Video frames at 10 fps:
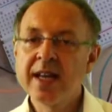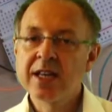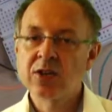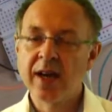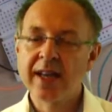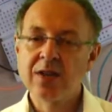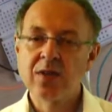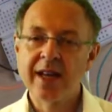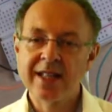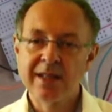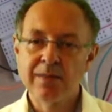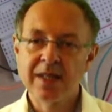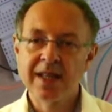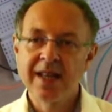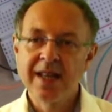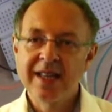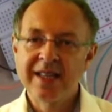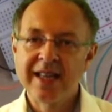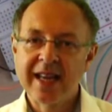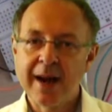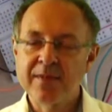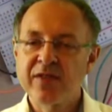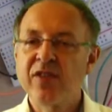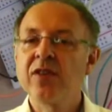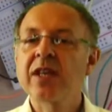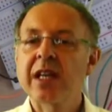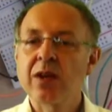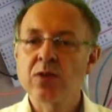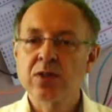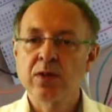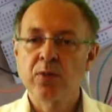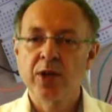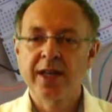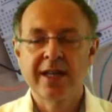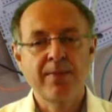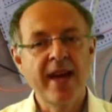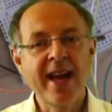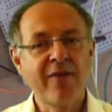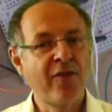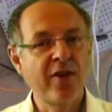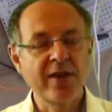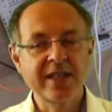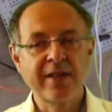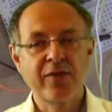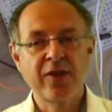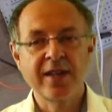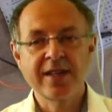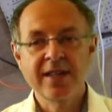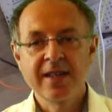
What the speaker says: trying to get something that comes very close to the product. It may have very different